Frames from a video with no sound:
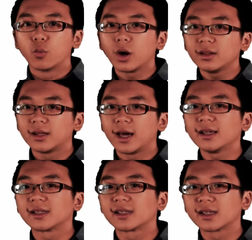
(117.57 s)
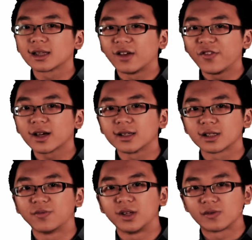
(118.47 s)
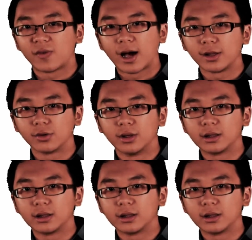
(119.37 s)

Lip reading: What then is the significance of this value?